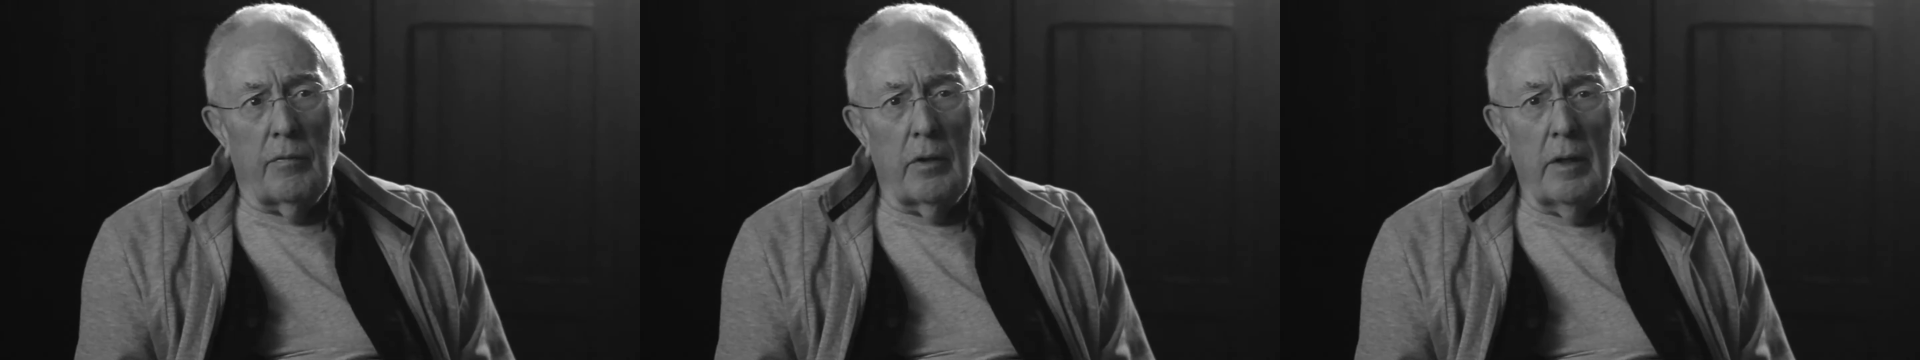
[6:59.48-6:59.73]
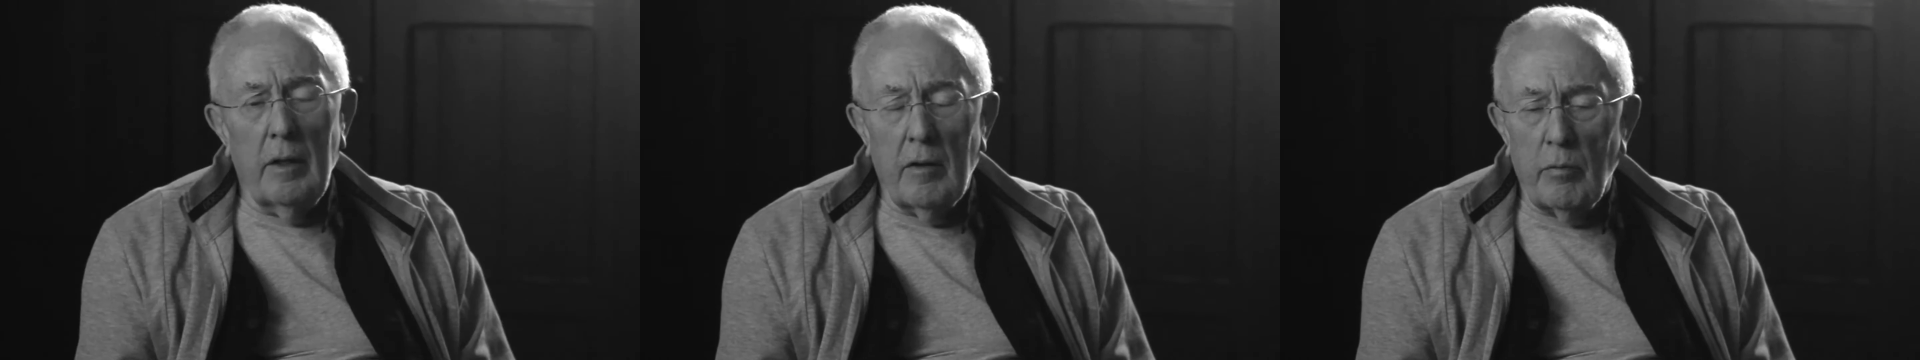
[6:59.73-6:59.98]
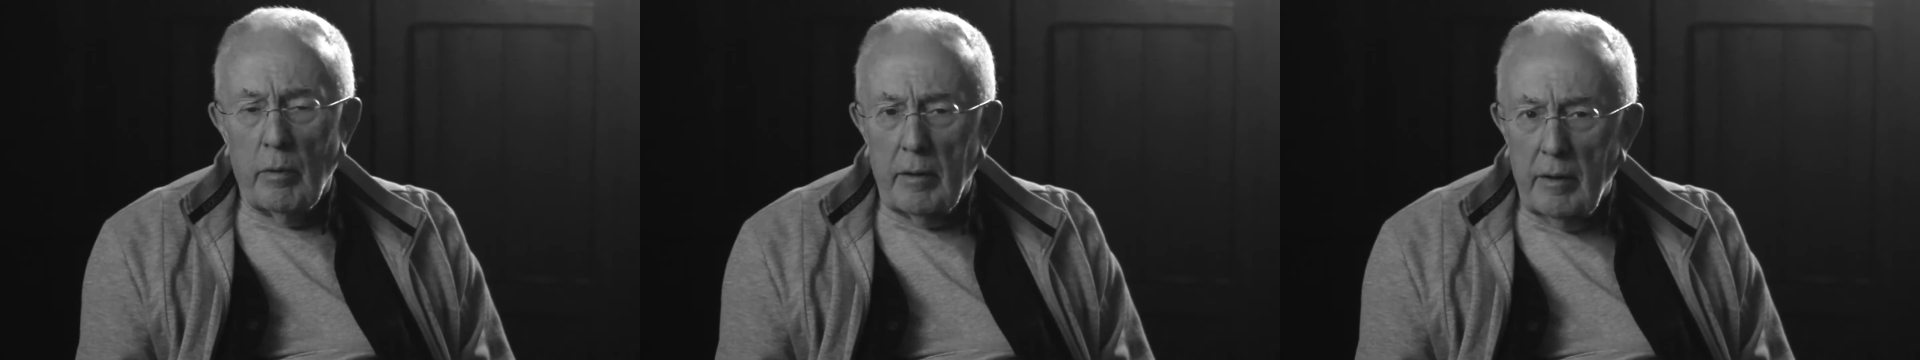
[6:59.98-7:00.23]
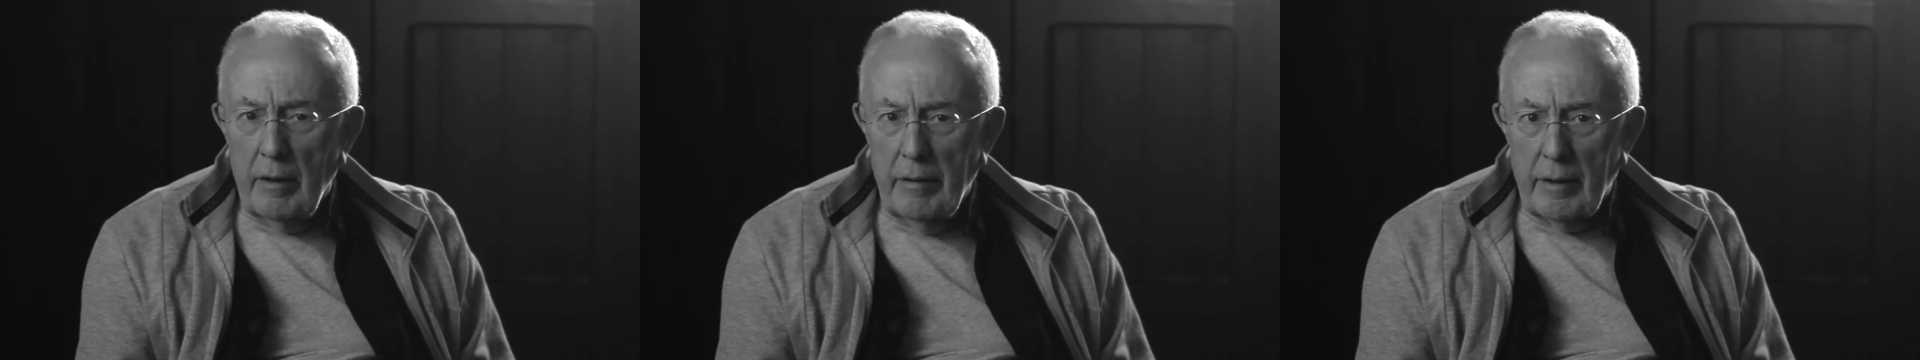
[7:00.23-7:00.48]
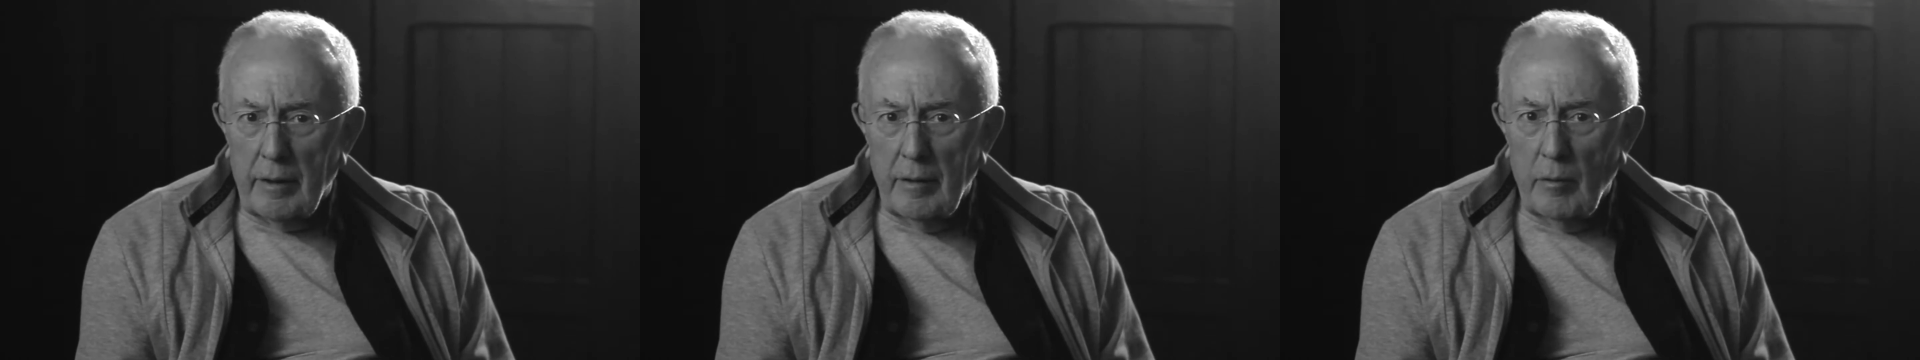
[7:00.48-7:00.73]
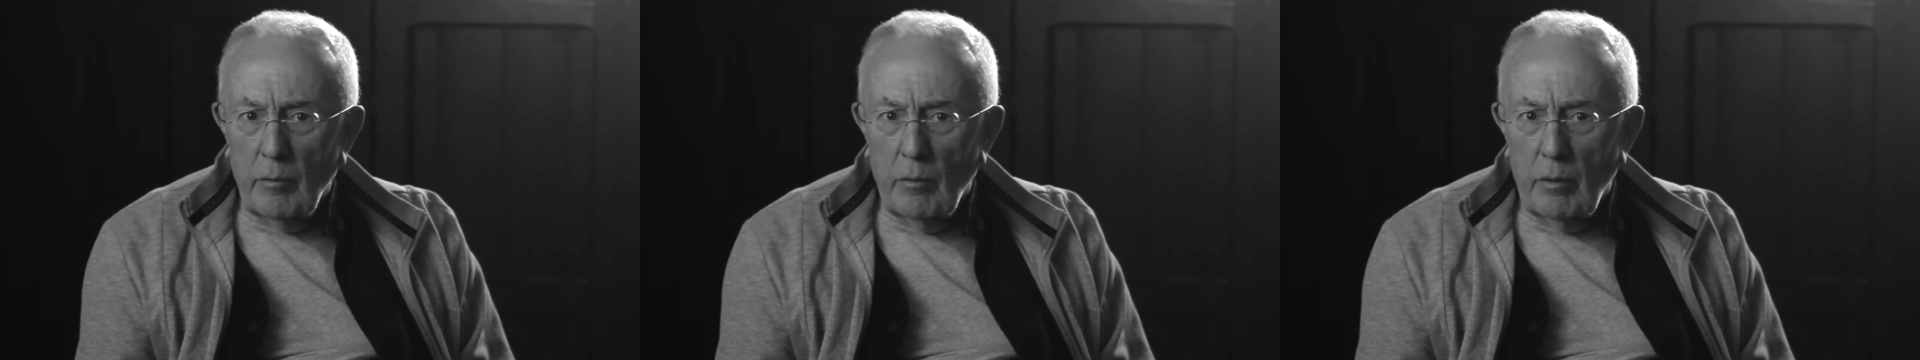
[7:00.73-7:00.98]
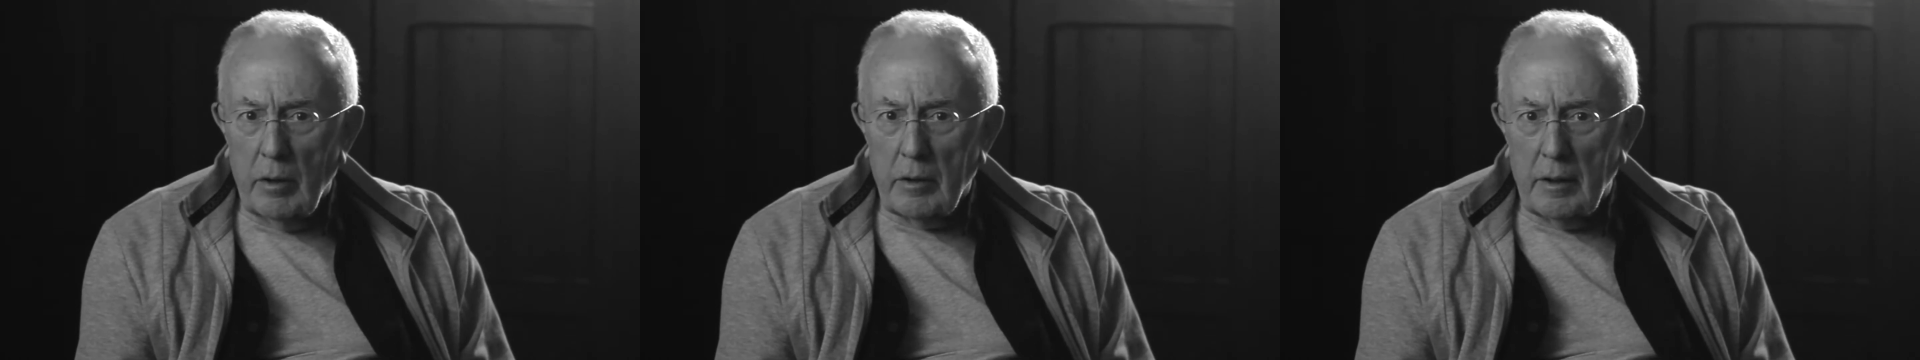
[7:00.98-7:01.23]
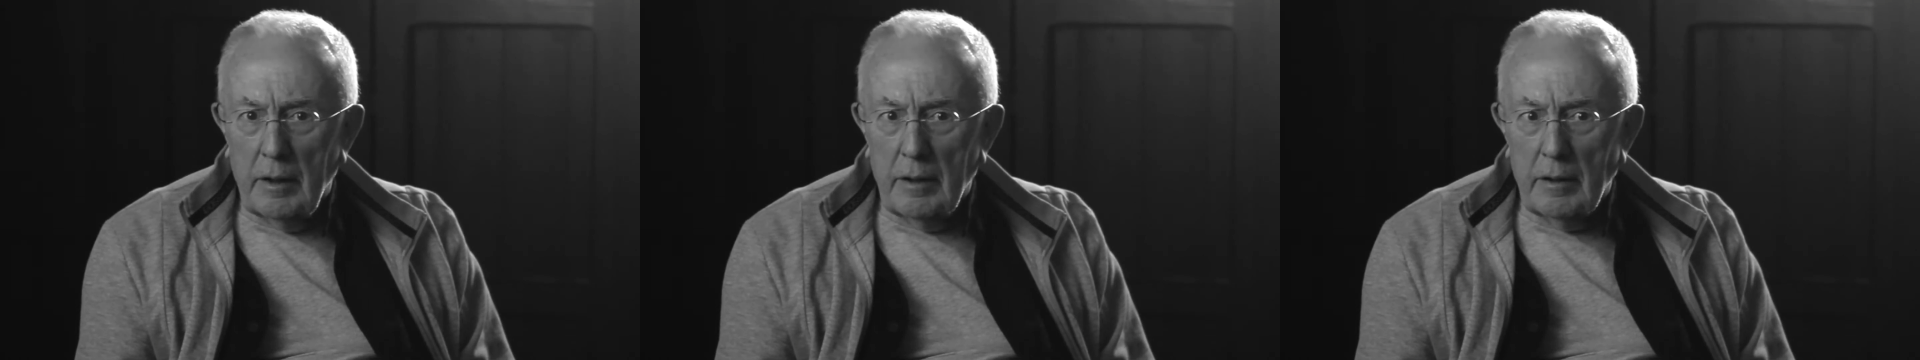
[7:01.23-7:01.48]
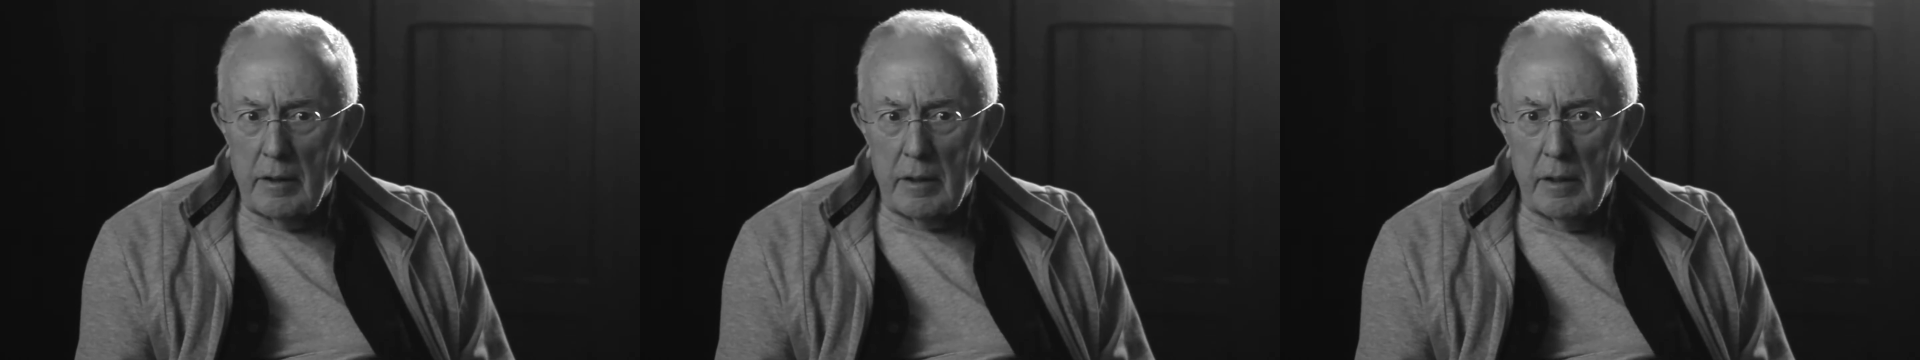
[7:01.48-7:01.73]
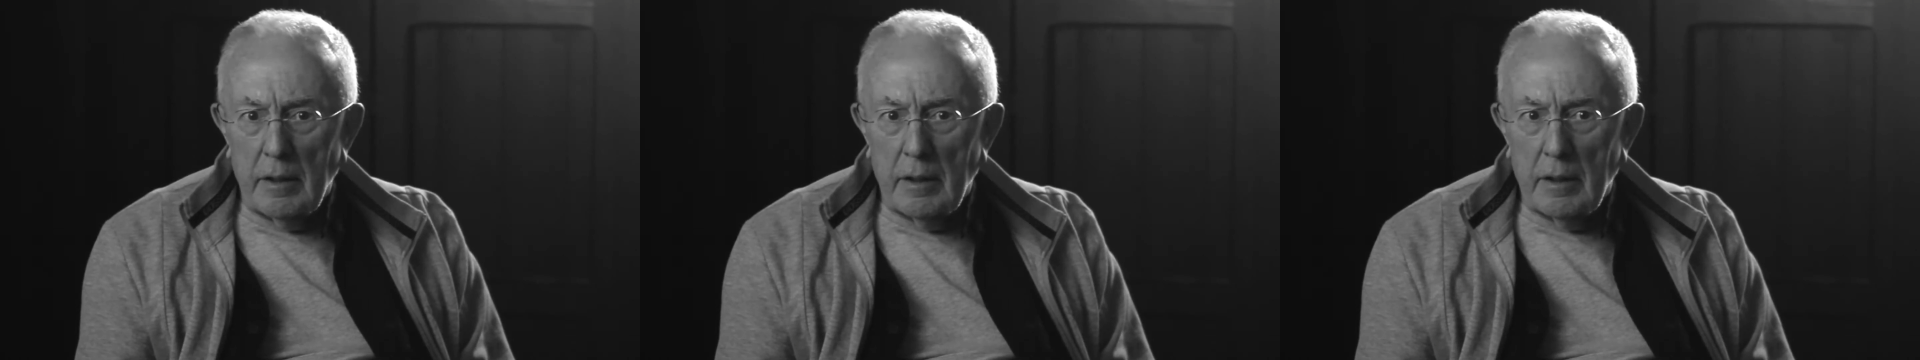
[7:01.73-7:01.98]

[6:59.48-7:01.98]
for years with Derek Watkins.